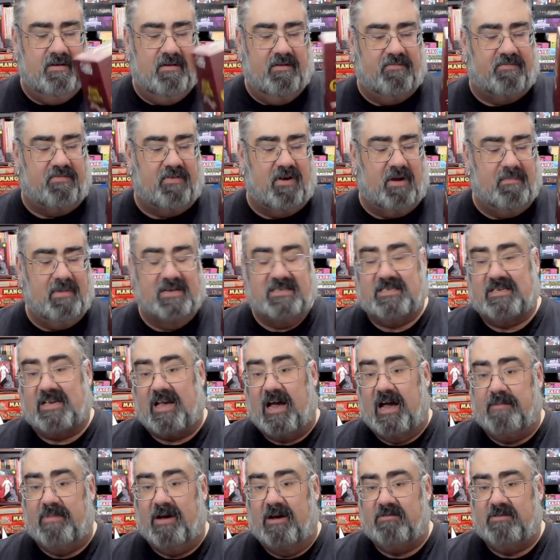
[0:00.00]
from
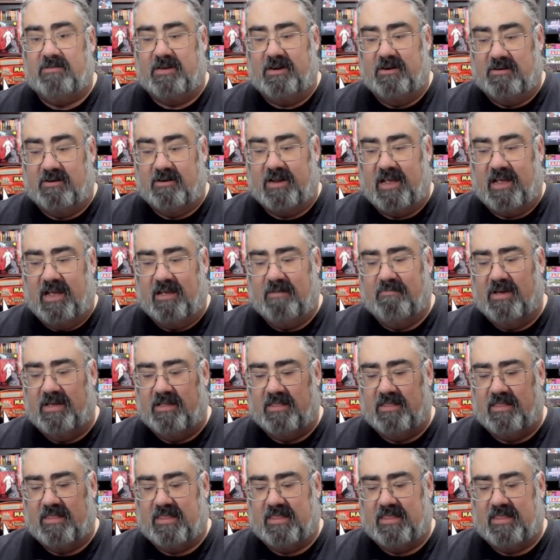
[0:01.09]
Skybound Entertainment.